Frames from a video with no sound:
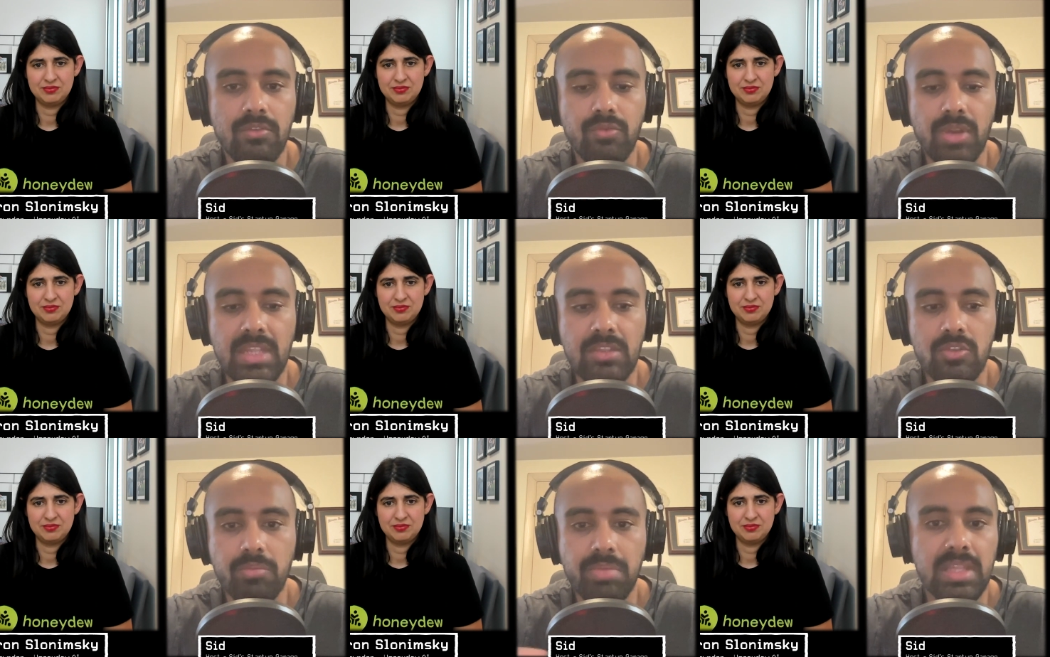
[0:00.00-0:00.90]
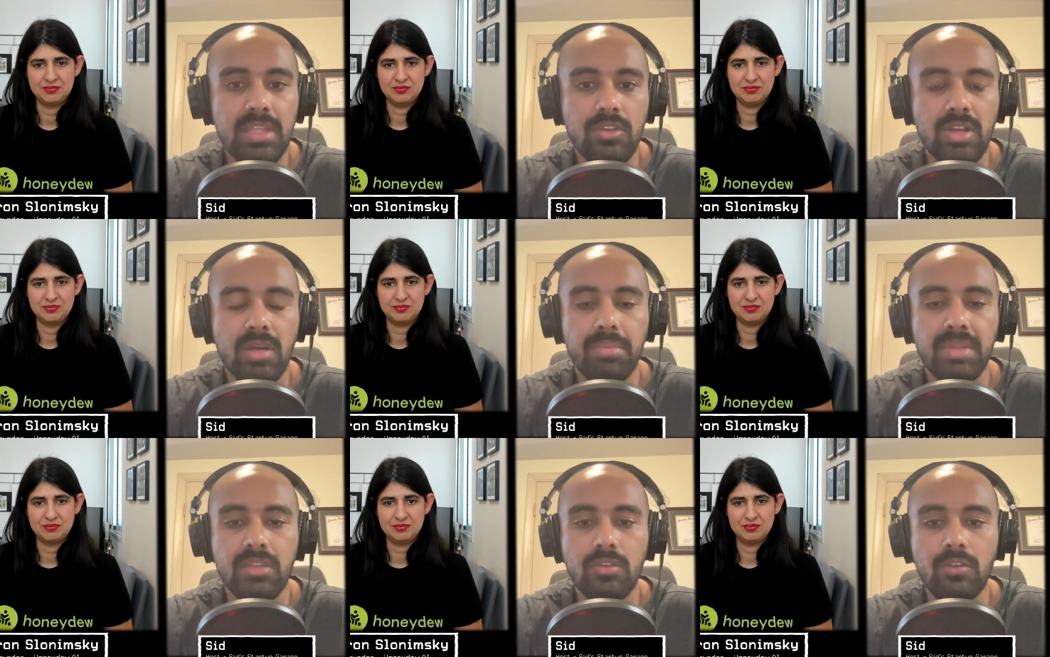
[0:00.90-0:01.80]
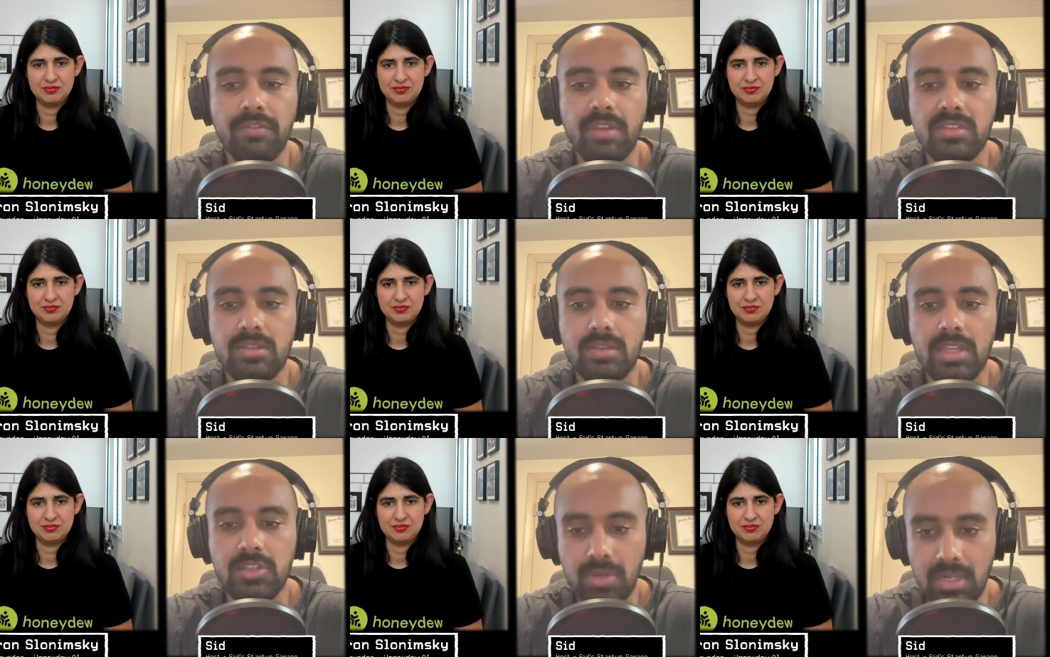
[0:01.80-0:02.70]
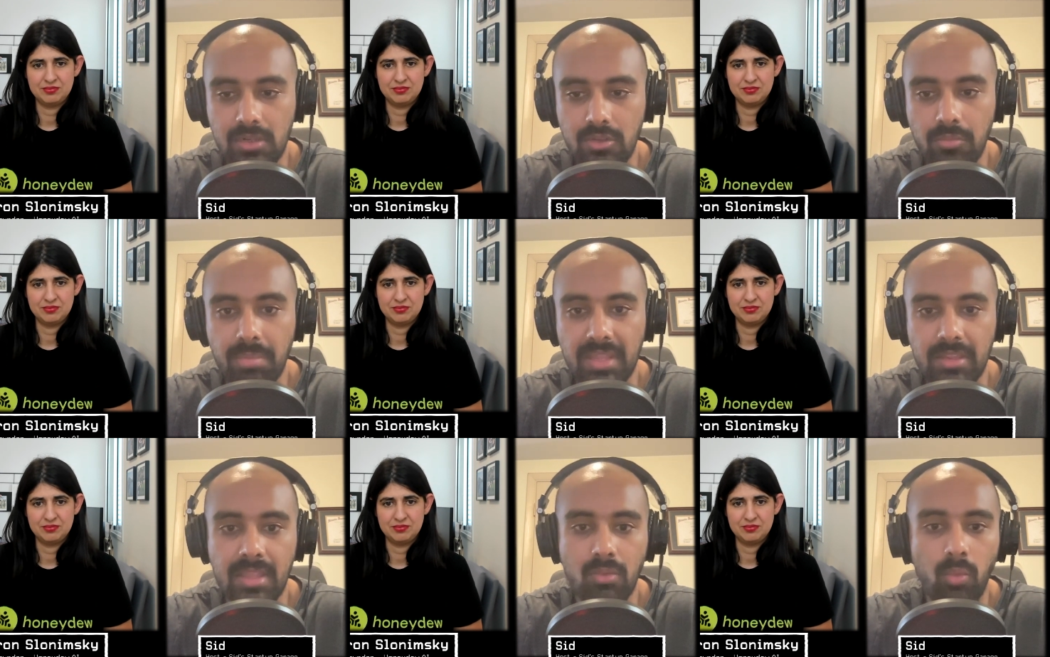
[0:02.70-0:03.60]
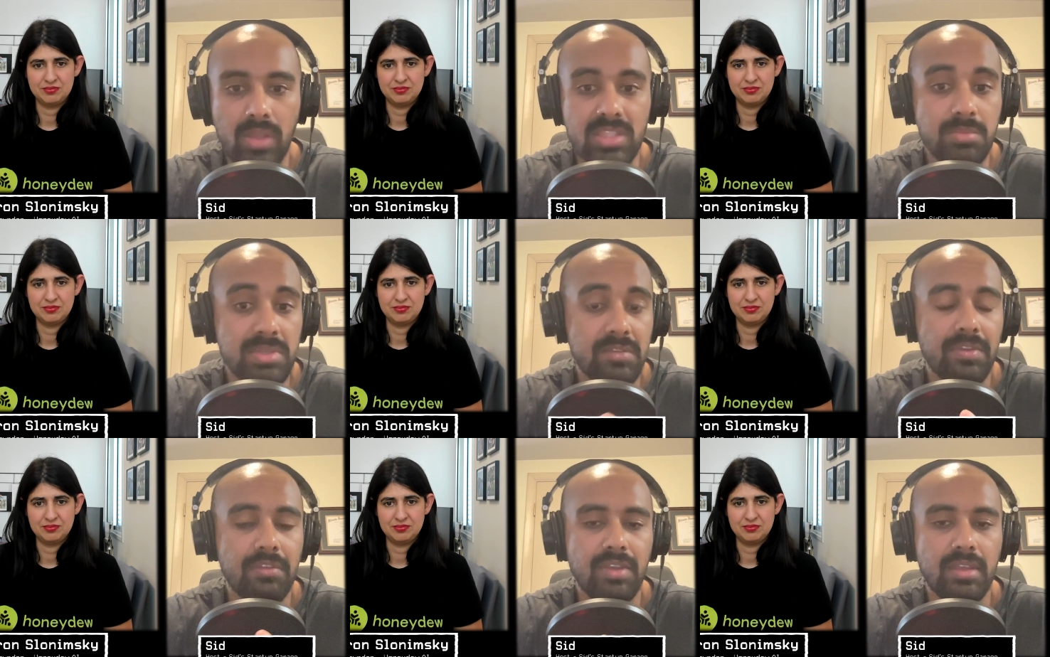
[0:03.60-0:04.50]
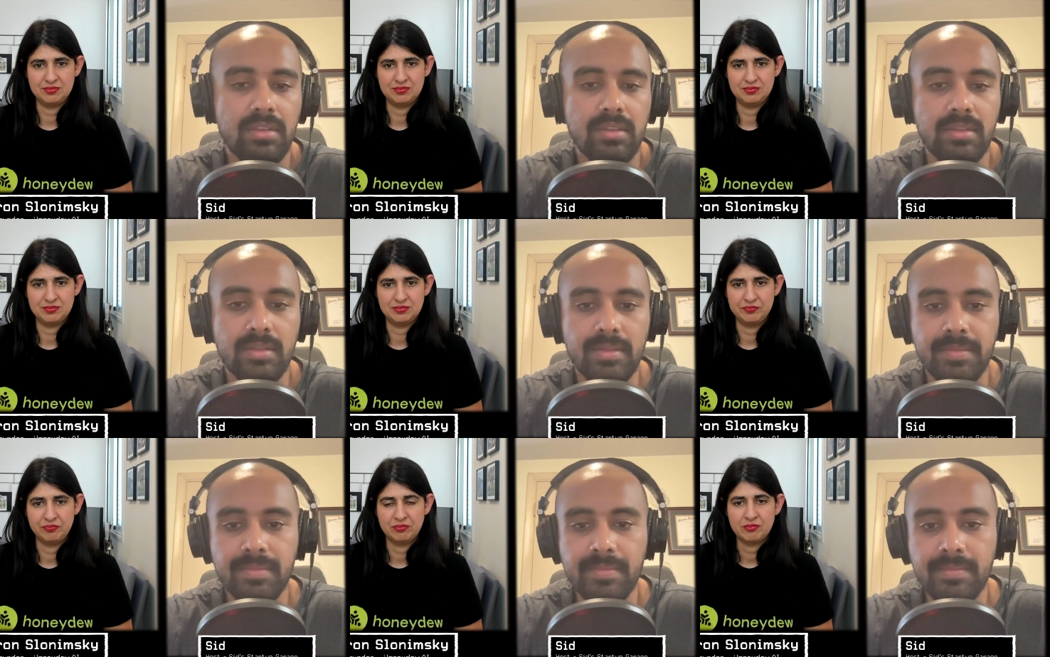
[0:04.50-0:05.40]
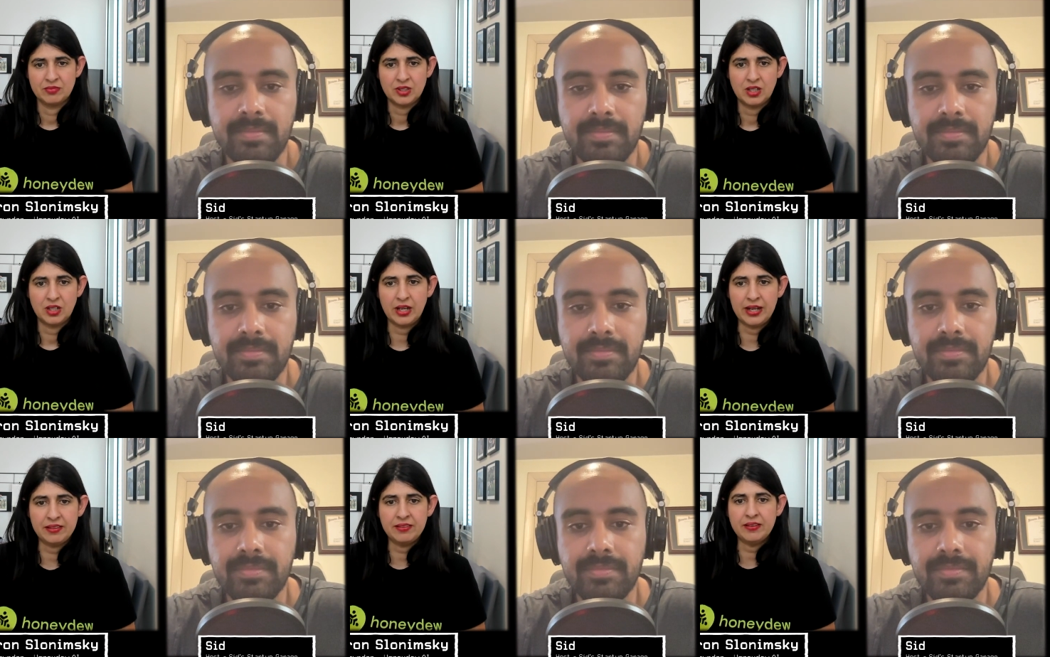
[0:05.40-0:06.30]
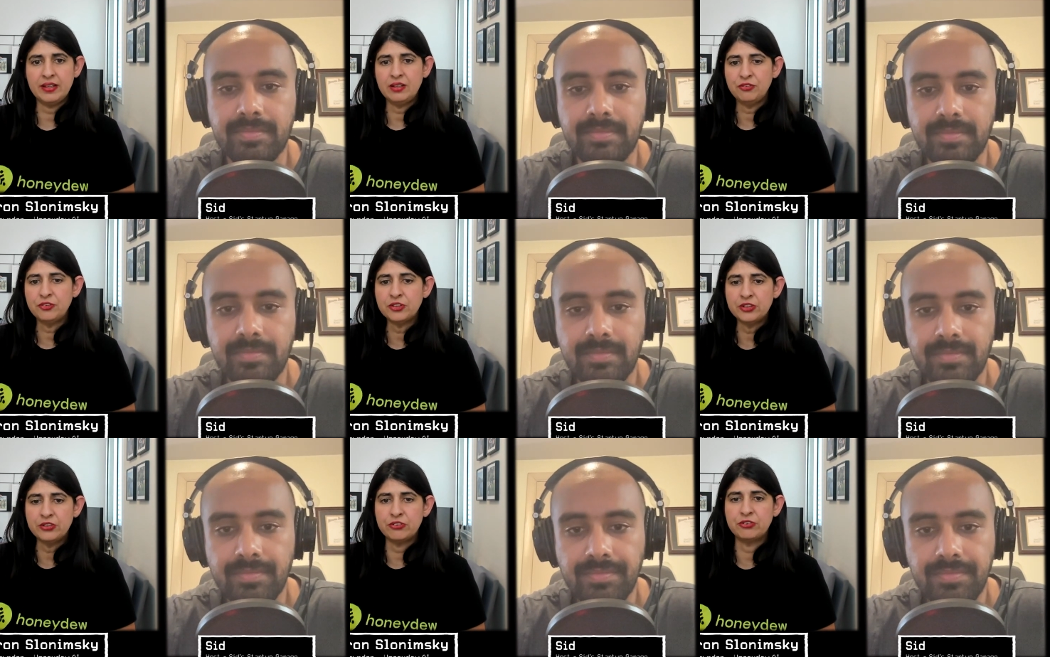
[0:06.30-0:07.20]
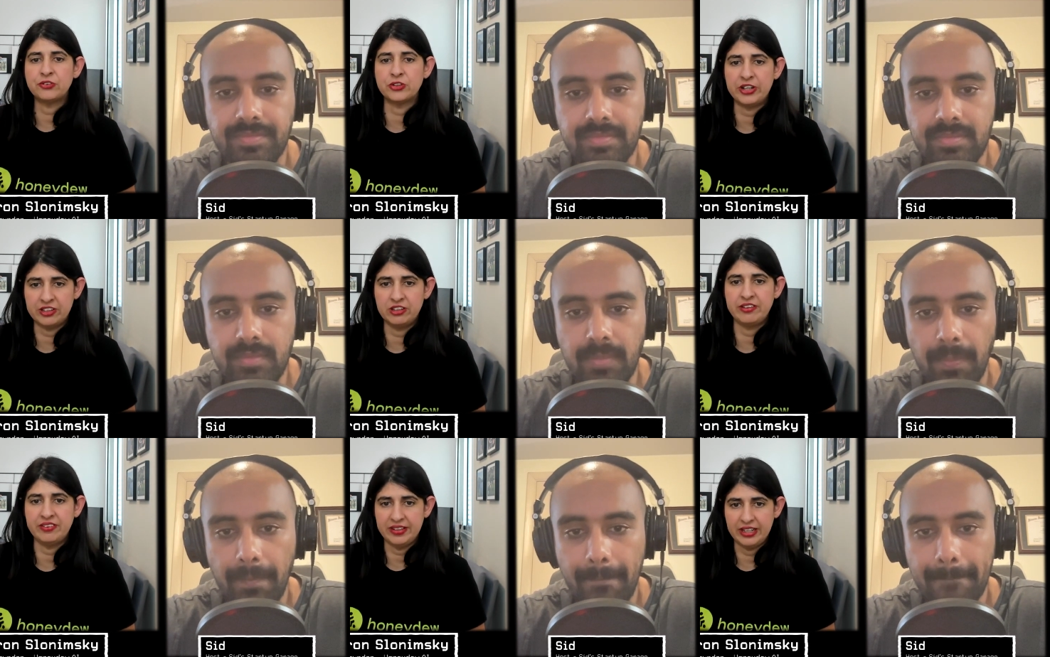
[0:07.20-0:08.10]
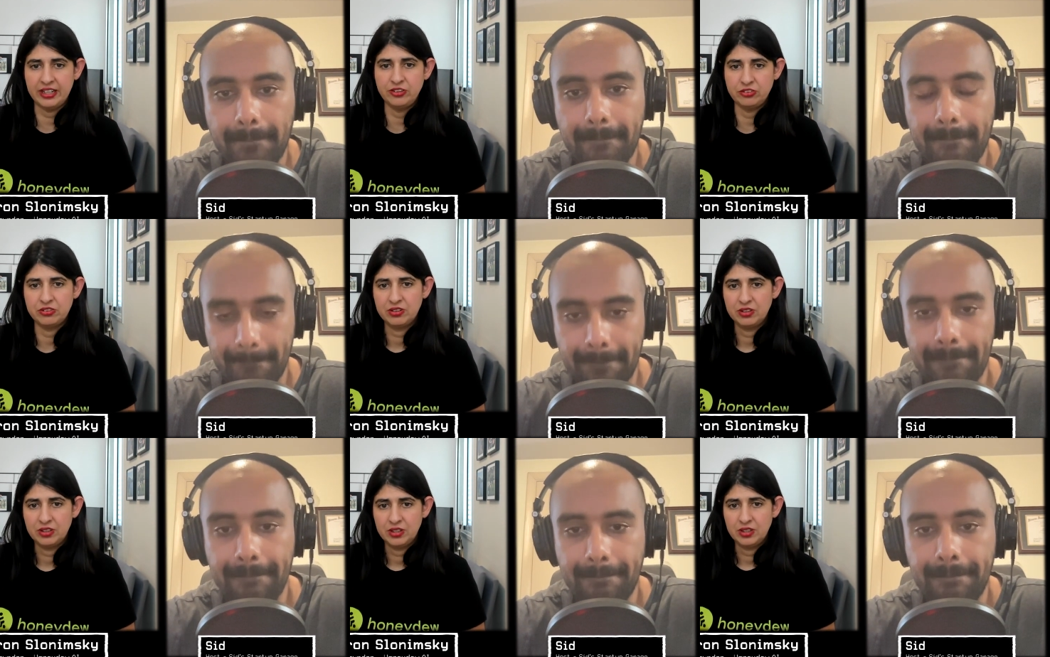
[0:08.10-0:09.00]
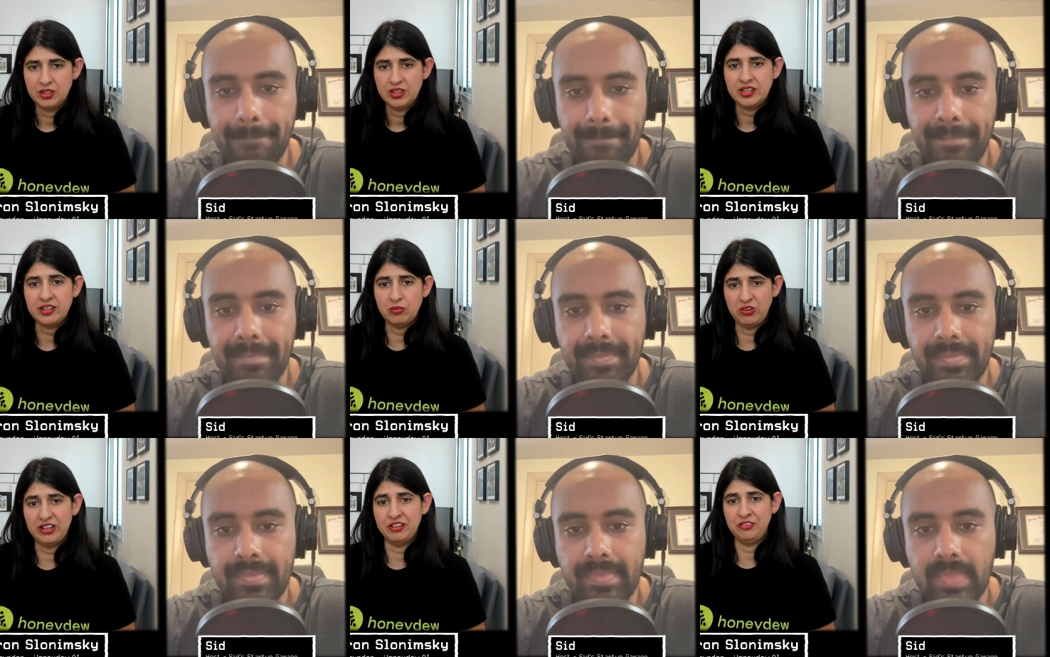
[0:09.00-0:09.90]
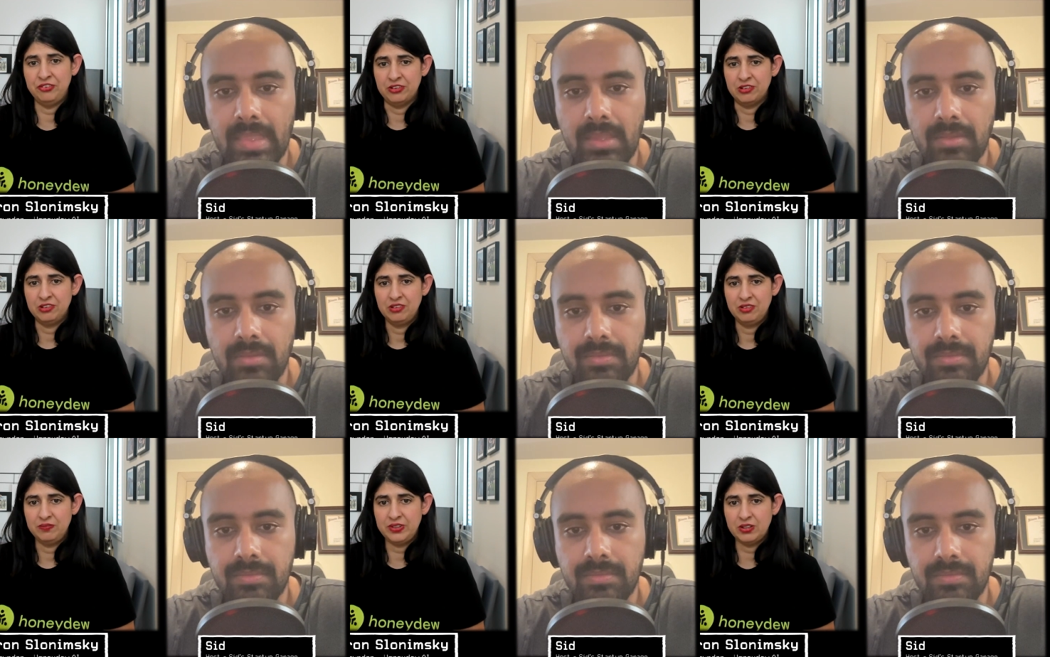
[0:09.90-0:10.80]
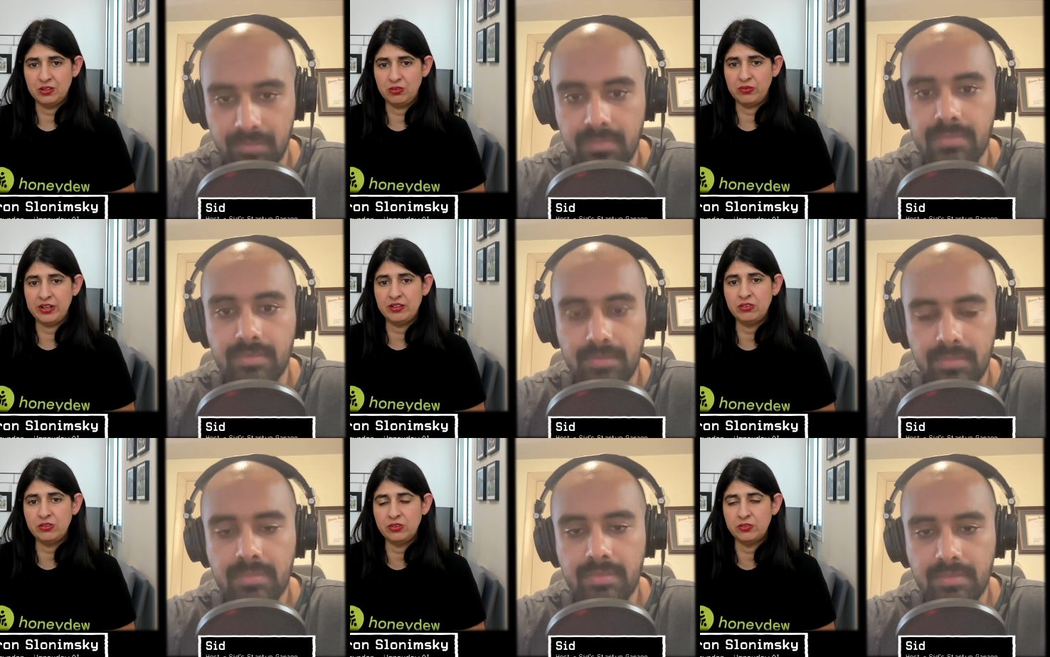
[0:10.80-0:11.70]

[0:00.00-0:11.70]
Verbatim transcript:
Speaker 1: related to building your company? Do you think Israel could do better at one specific thing?
Speaker 2: I think for for early stage, it's wonderful because once you